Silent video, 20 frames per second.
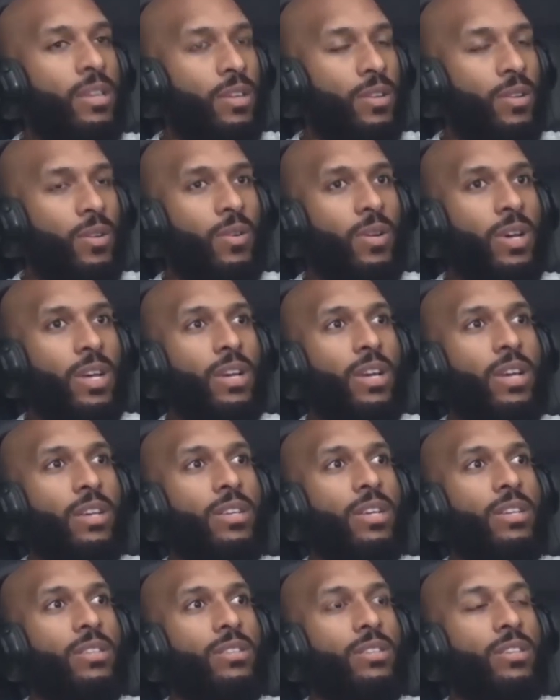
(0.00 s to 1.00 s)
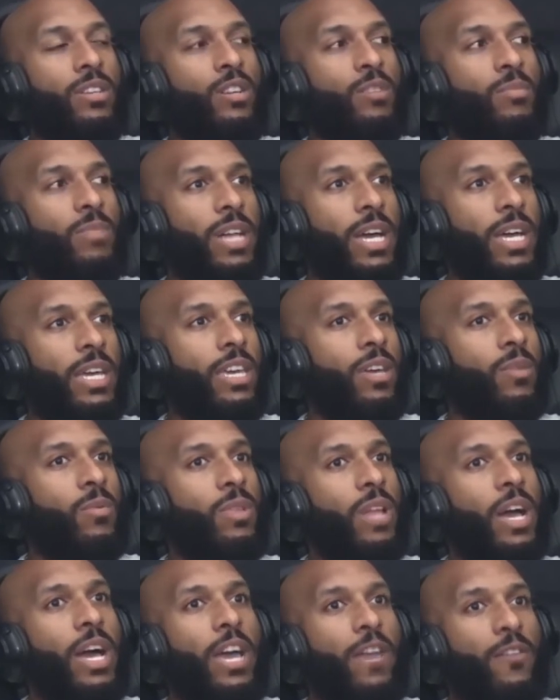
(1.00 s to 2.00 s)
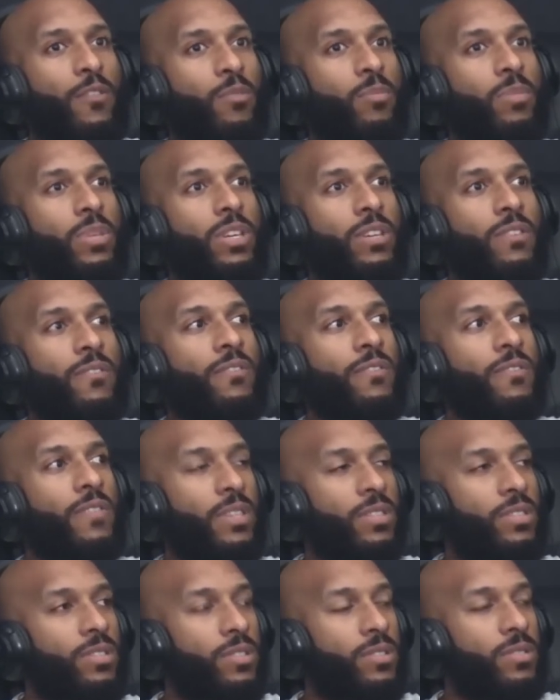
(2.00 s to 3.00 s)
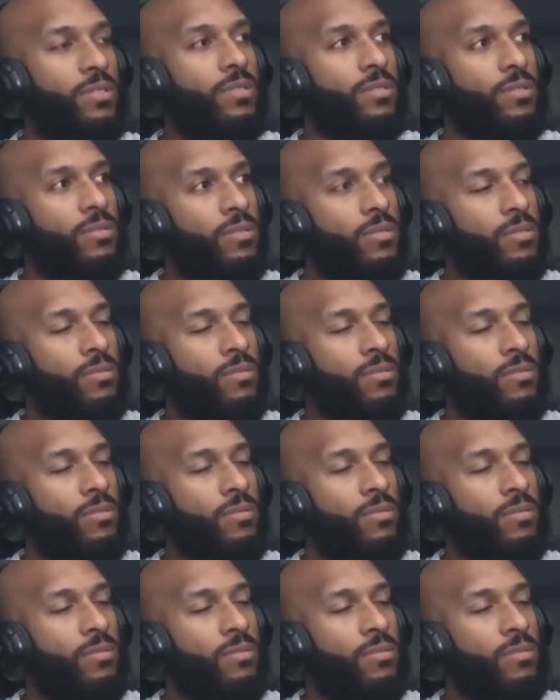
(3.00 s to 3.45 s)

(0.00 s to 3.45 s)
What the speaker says: you know, as a young Black kid, will I ever be a featured